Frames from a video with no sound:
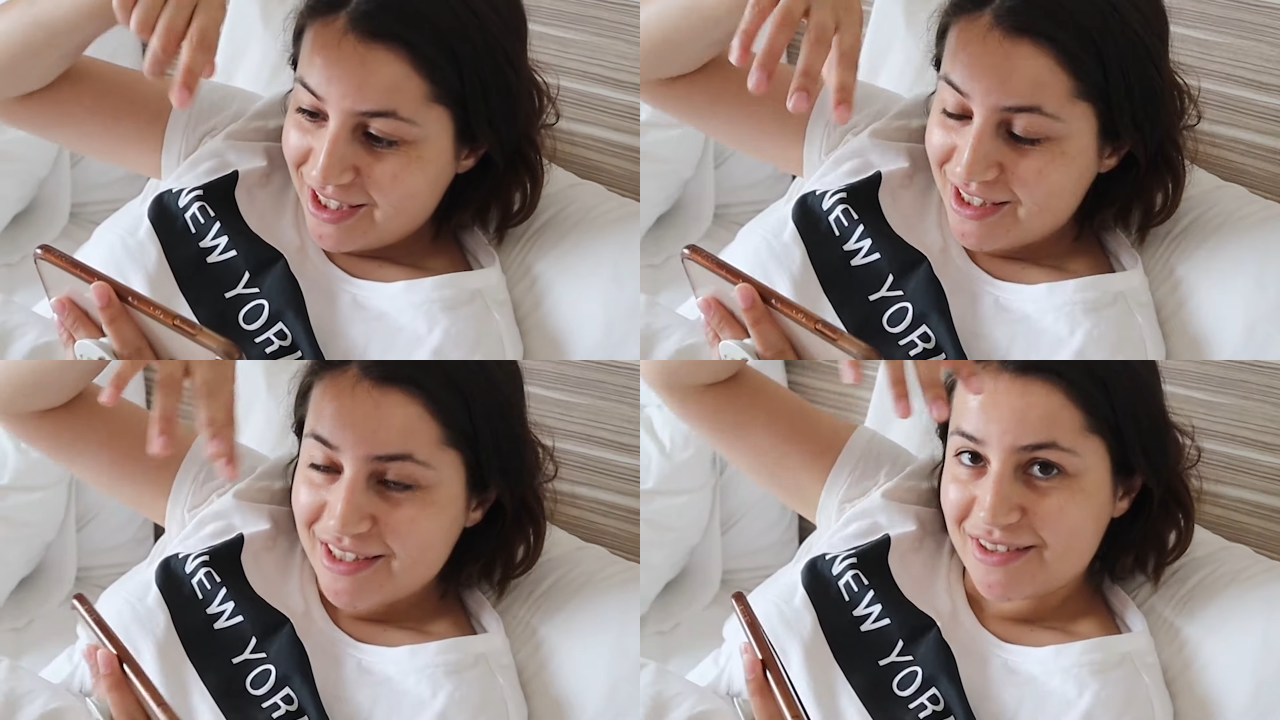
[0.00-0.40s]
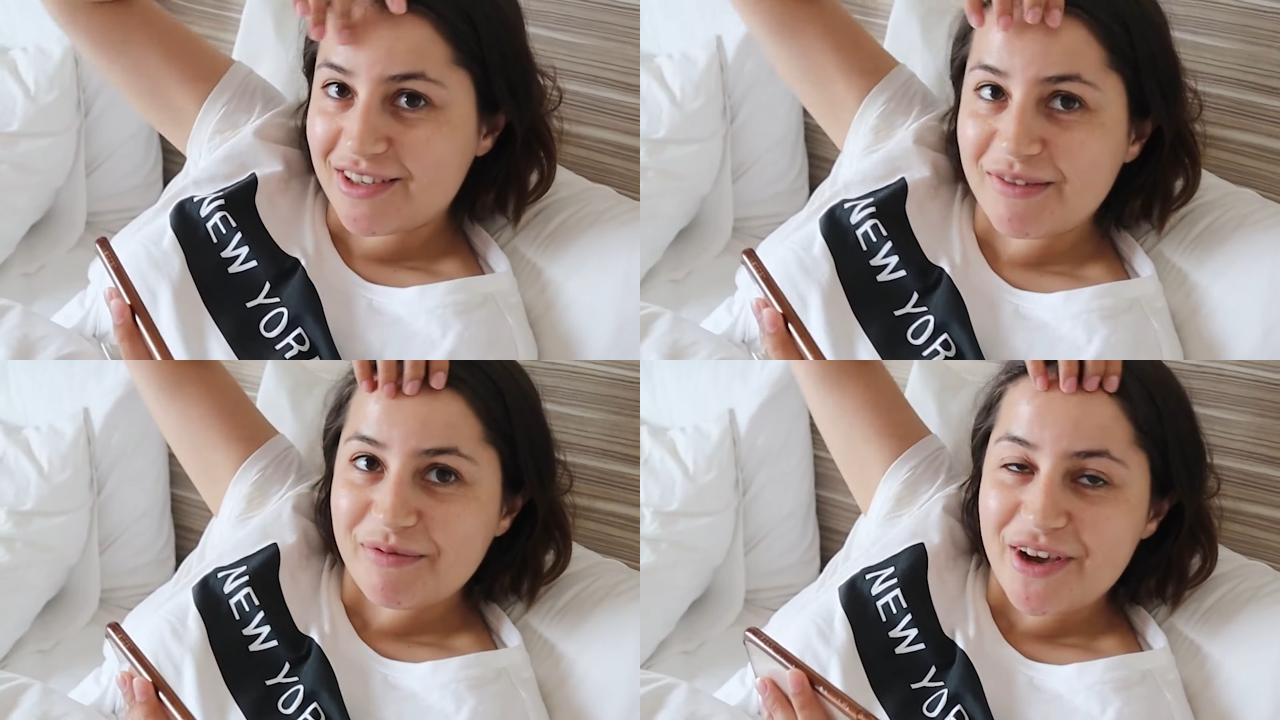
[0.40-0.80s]
it's
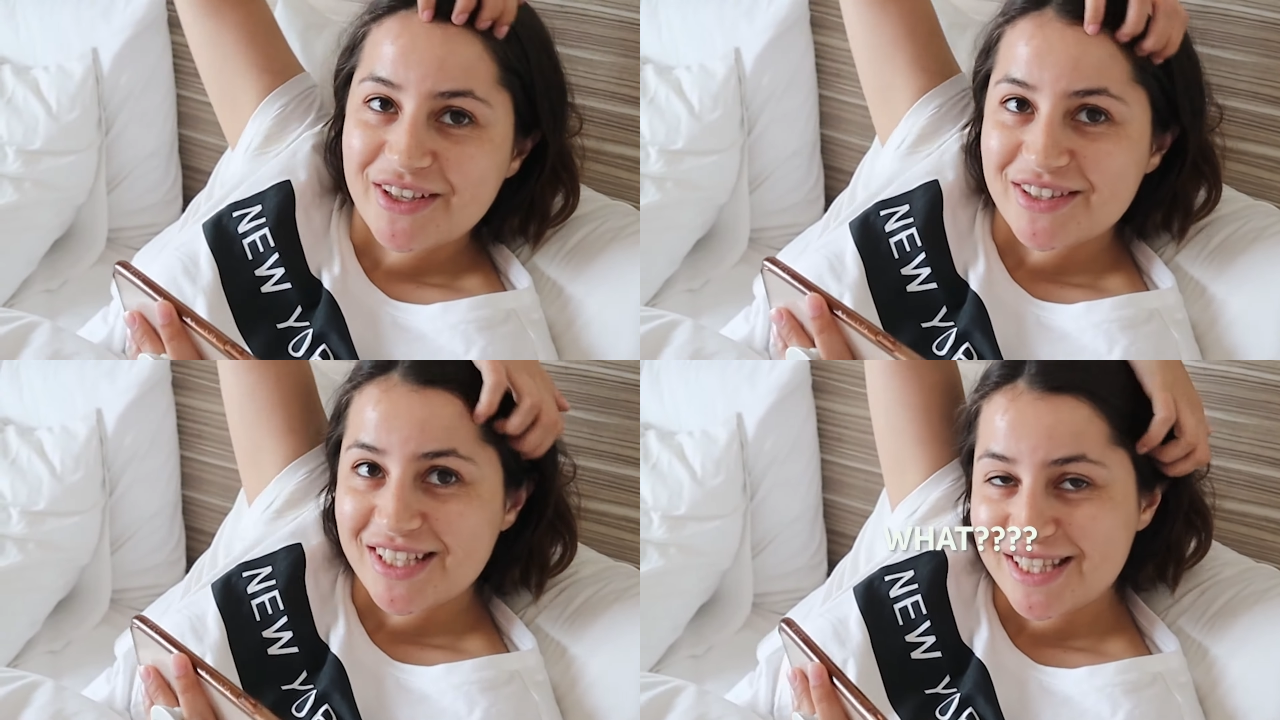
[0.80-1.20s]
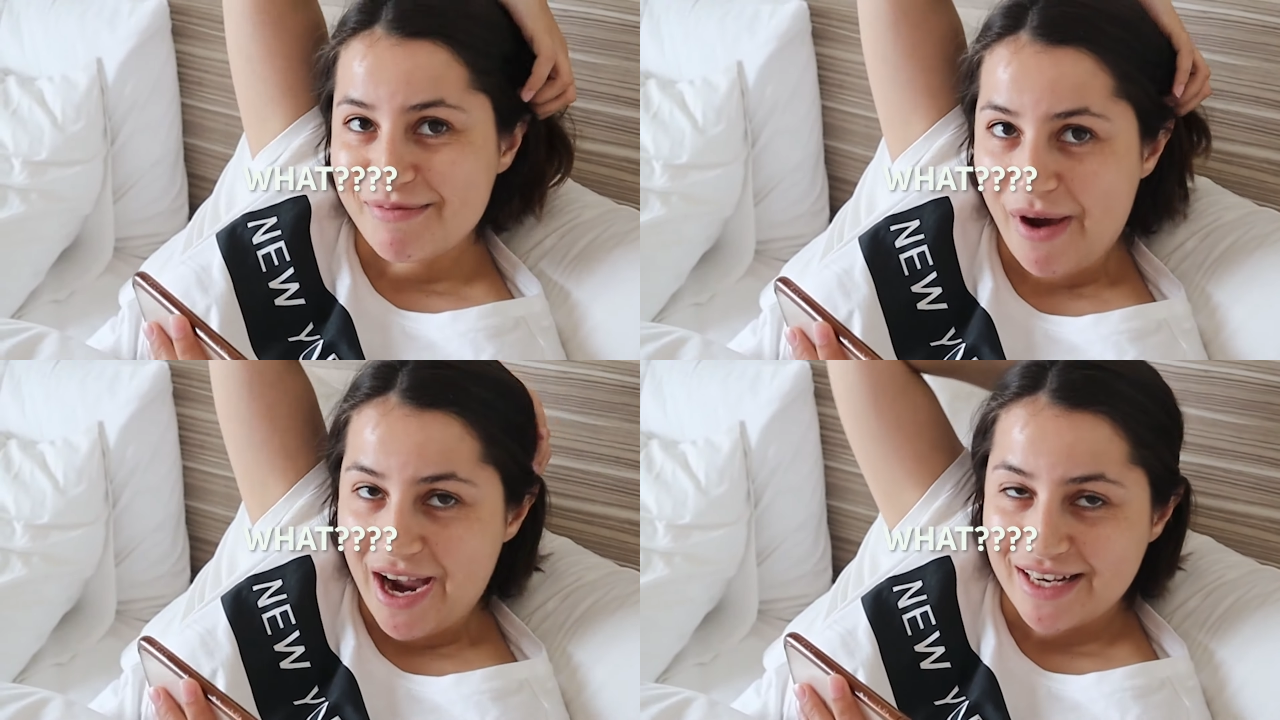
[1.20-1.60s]
it works. It's
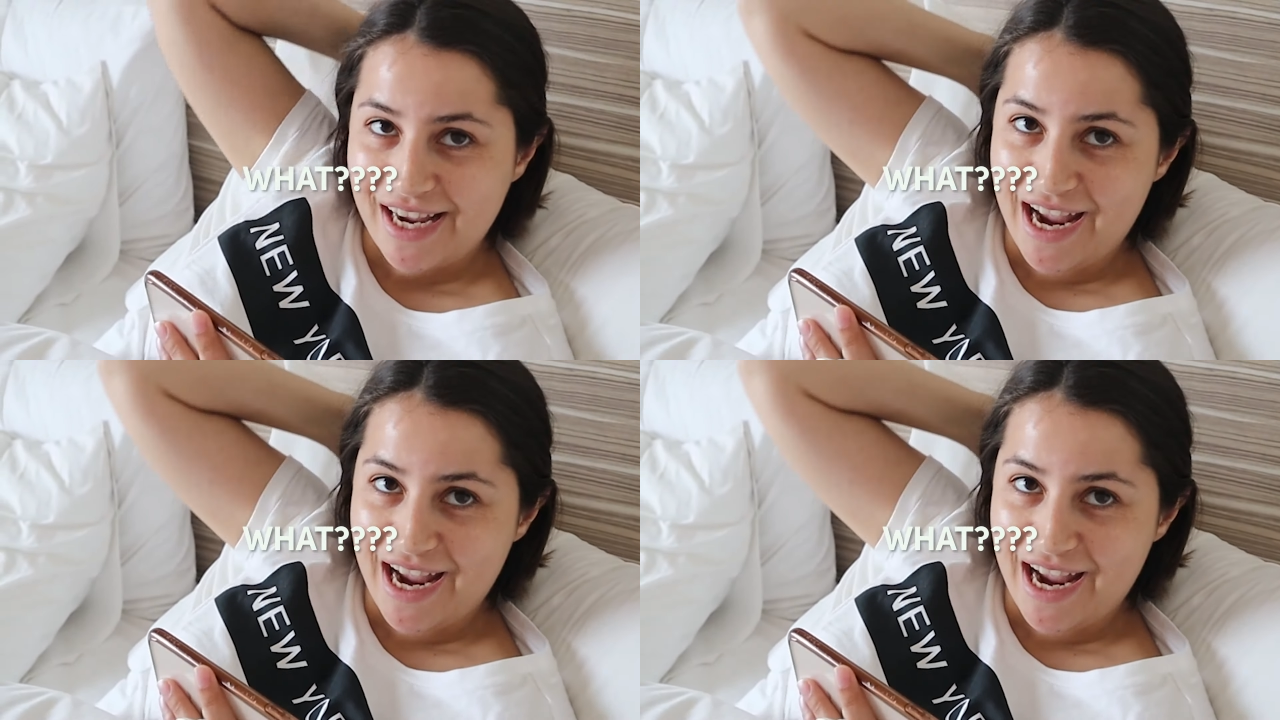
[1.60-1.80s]
mind